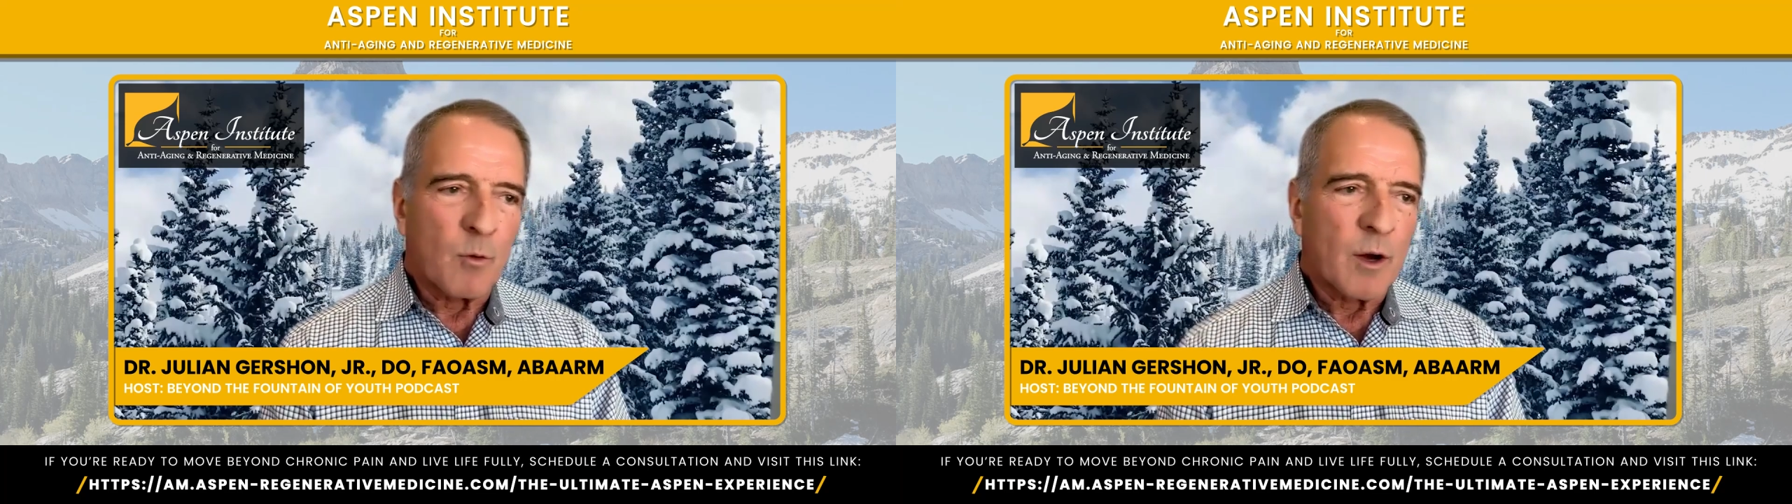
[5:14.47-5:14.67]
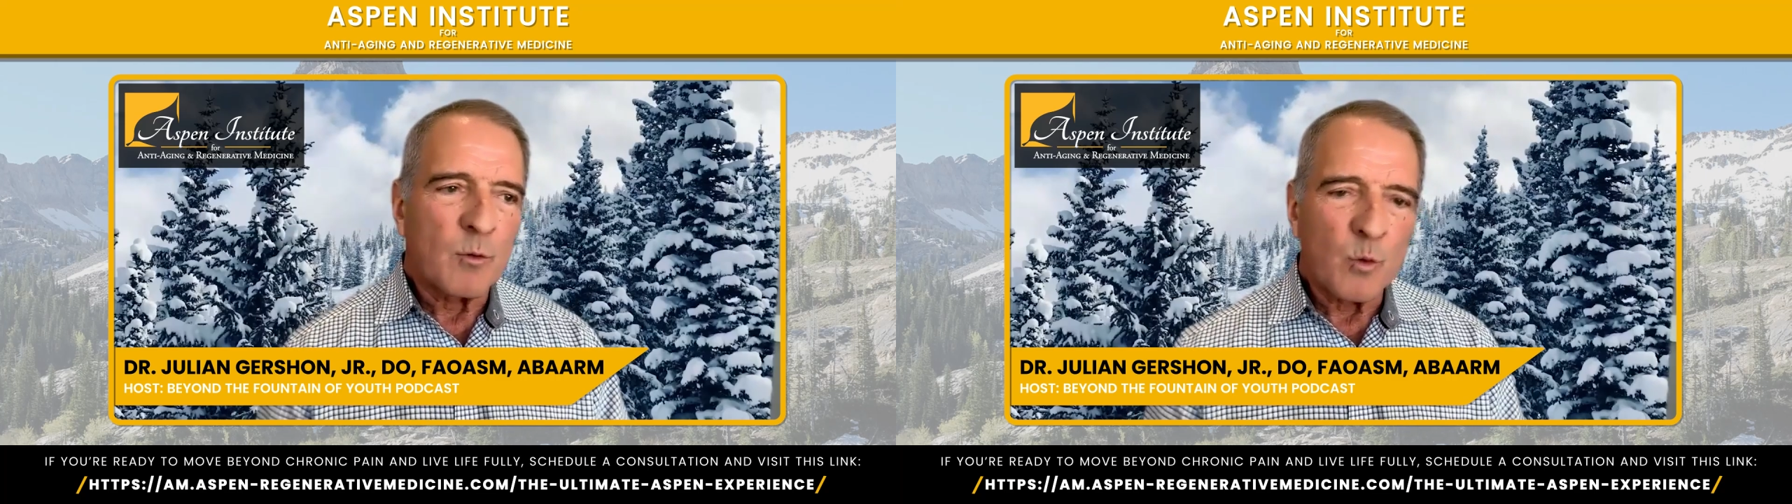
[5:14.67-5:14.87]

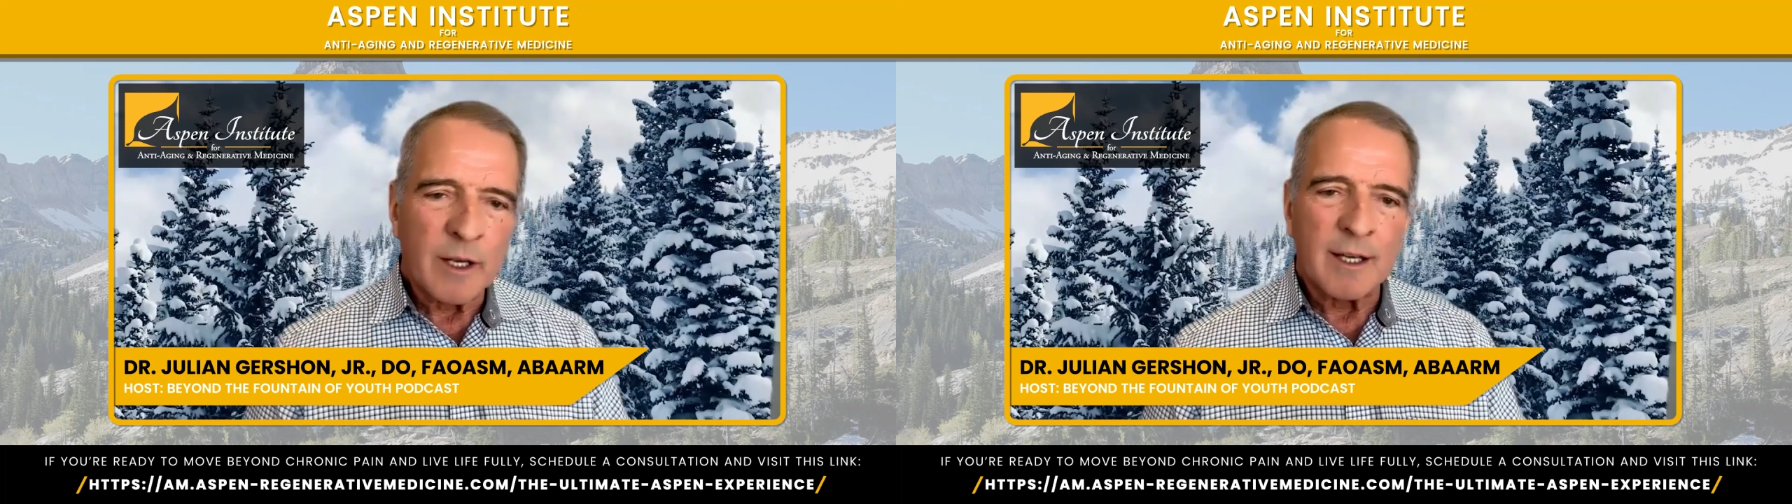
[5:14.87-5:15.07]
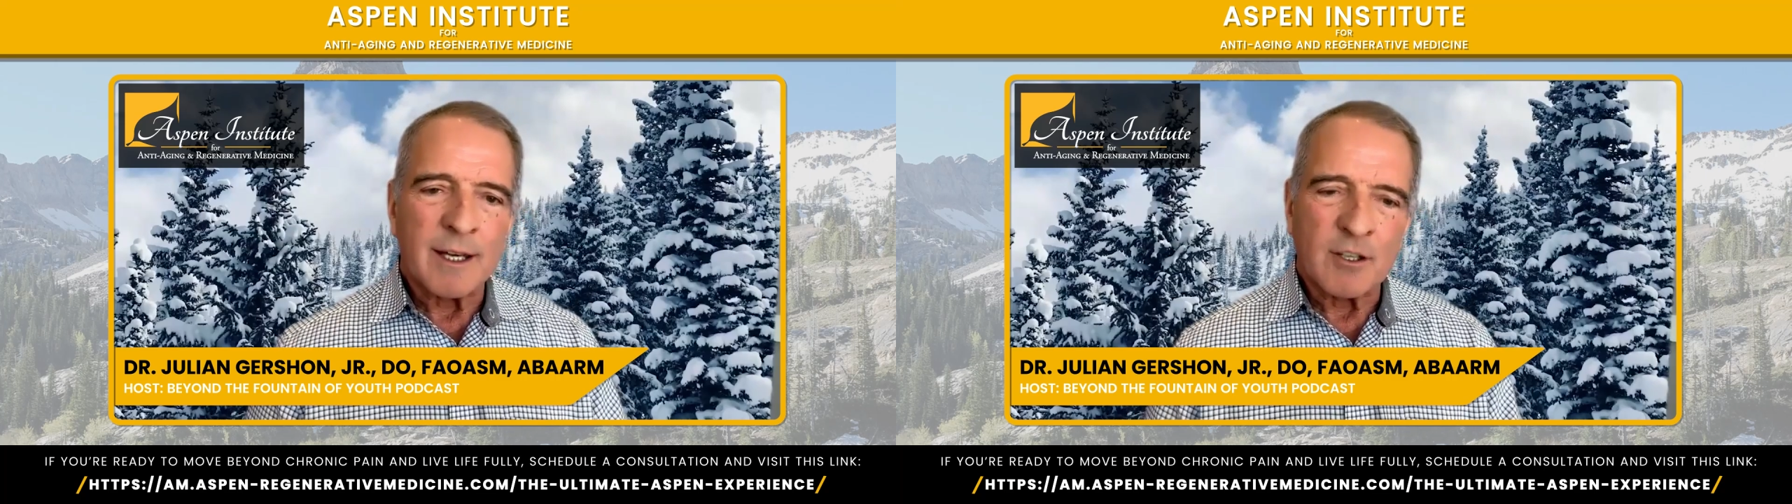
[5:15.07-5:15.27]
And when
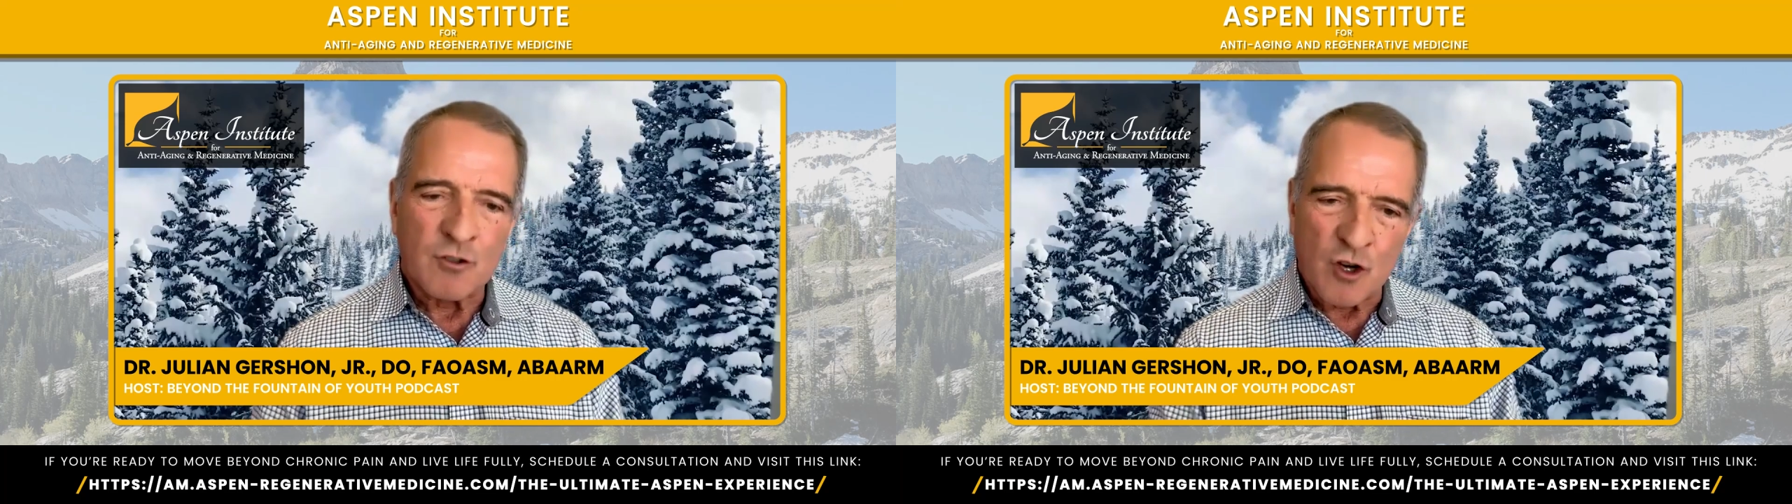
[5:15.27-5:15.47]
we